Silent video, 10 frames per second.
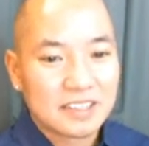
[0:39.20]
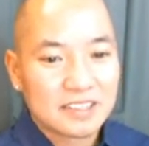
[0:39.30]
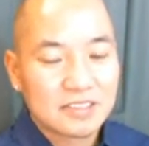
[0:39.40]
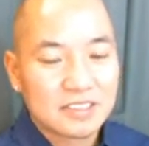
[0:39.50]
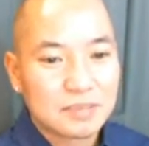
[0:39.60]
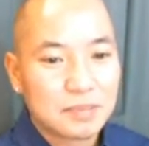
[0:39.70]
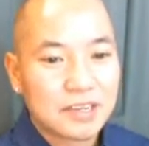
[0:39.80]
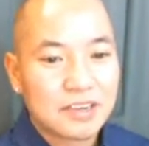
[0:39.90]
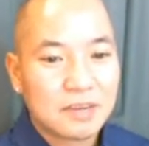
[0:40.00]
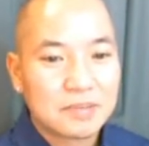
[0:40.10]
So this
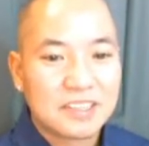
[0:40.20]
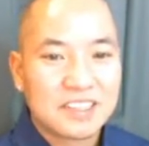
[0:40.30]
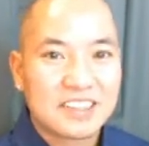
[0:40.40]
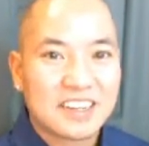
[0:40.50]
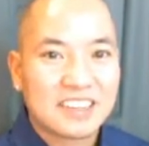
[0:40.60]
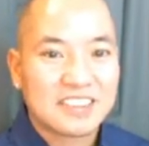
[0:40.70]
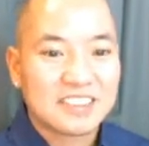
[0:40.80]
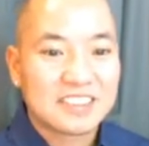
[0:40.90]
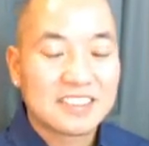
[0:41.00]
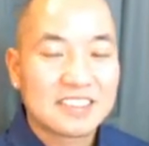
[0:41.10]
bicarbonate
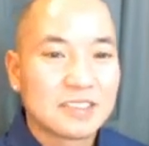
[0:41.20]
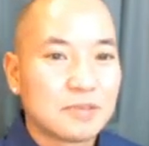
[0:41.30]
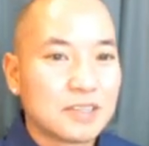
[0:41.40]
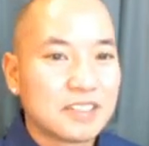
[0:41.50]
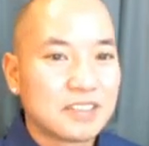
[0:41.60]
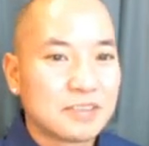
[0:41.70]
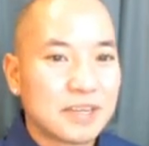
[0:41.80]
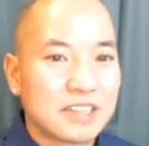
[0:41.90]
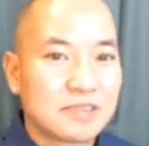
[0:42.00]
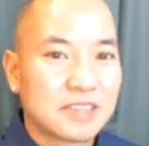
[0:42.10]
ion, this is the one you're
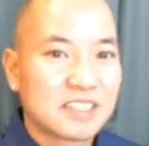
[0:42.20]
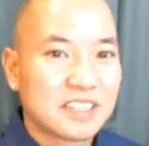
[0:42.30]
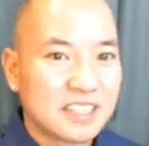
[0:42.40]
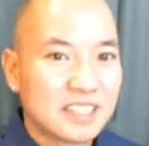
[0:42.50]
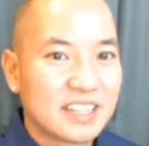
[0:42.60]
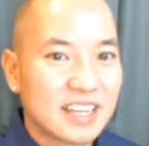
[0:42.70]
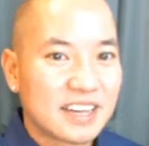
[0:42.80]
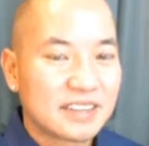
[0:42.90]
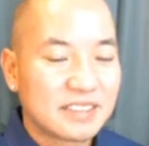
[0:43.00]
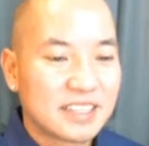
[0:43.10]
measuring in
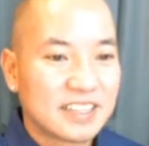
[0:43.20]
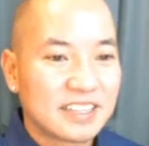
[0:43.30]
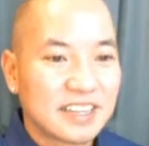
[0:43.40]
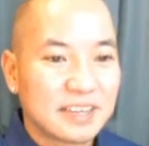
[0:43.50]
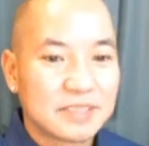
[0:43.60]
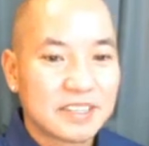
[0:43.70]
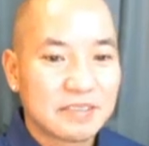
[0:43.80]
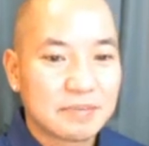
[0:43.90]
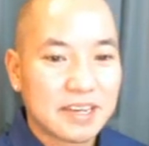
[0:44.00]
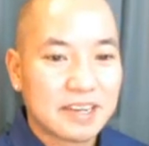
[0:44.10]
that Chem
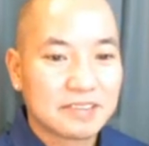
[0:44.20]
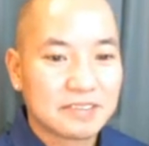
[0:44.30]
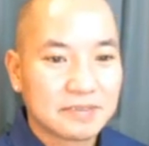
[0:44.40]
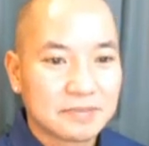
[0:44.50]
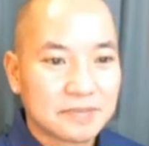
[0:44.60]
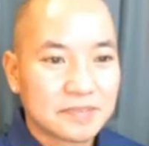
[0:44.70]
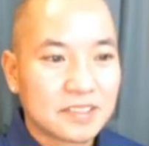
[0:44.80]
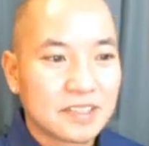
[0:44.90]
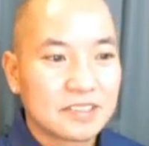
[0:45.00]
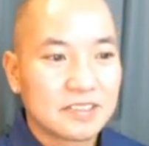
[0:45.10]
7 panel.
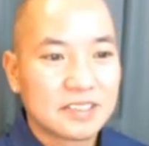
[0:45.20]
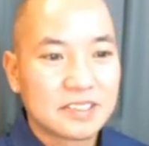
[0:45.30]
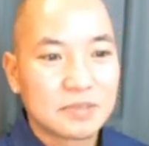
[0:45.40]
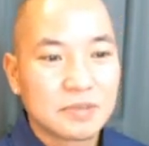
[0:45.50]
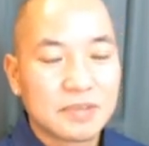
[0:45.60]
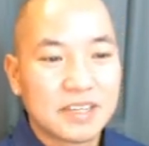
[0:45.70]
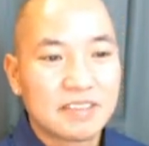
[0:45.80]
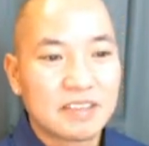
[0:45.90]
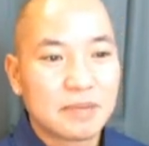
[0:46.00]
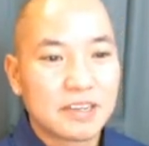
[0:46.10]
So this is what we
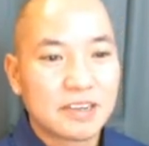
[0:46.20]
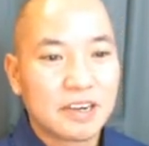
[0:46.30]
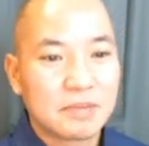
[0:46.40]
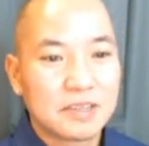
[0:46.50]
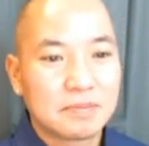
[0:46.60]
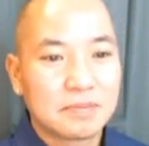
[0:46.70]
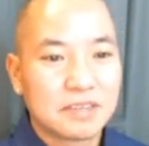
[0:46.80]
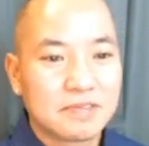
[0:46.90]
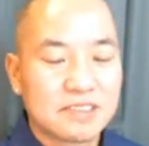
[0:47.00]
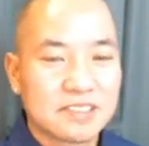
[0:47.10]
have, the bicarbonate
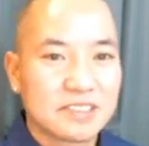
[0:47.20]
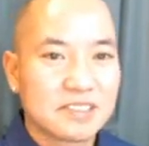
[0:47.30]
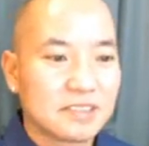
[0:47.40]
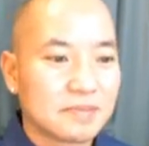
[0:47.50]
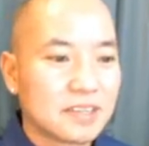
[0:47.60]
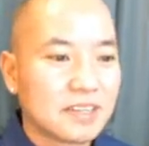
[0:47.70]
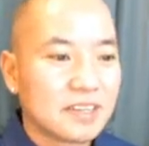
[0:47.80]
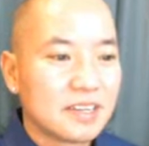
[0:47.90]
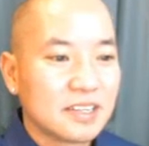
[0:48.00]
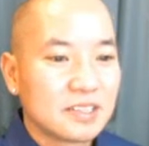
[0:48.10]
buffer system.
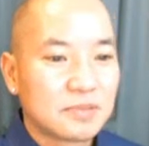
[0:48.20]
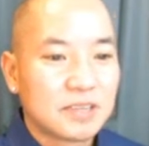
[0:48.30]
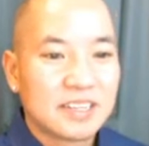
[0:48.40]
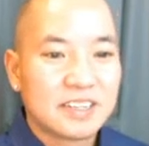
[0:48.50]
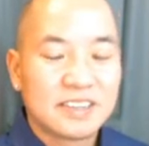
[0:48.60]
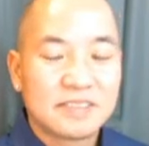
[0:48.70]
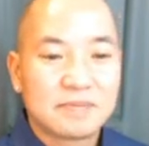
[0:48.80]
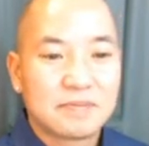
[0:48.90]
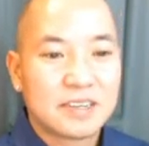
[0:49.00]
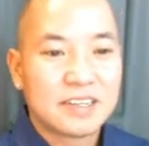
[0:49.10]
So
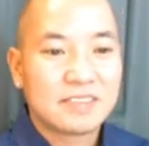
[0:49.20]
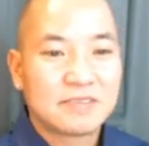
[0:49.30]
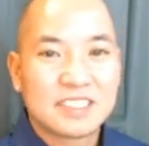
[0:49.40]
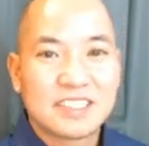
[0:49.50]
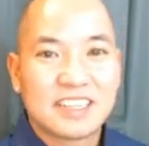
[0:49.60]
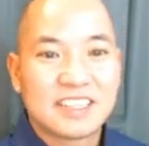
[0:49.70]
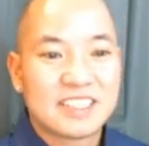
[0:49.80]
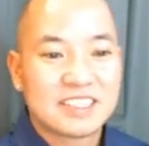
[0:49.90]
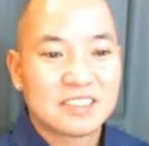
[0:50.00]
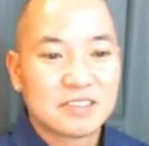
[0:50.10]
what's the end
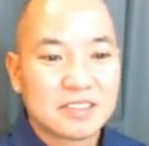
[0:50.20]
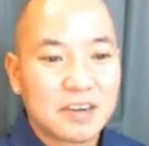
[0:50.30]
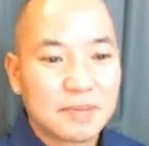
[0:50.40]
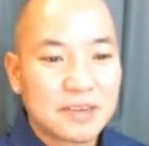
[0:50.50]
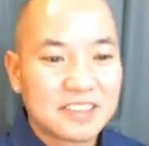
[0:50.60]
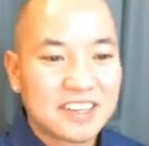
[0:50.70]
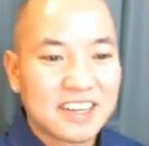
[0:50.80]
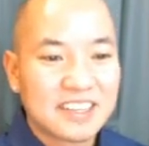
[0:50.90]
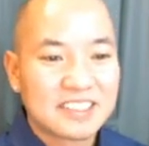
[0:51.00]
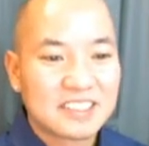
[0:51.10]
thing? So the carbonic
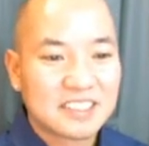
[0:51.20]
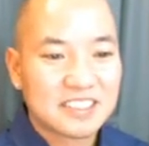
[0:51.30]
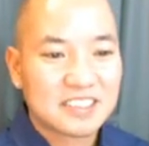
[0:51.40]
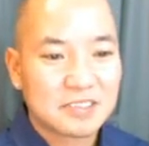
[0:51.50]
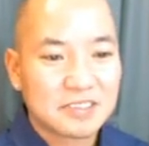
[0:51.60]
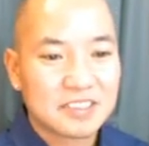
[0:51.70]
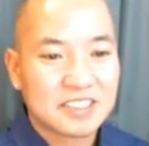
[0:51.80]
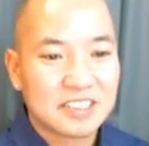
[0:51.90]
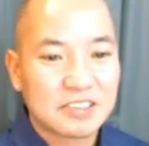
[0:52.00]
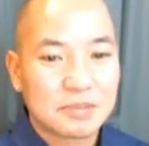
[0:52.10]
acid, just know is
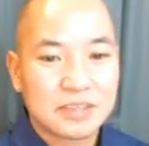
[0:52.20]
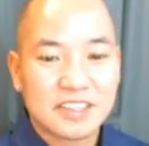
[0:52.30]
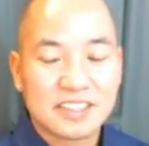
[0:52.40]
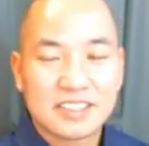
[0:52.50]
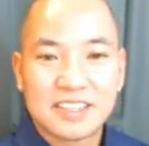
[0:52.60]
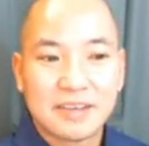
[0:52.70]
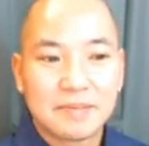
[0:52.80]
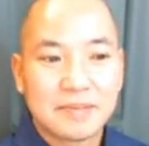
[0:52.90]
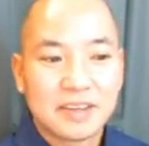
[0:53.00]
the intermediate step,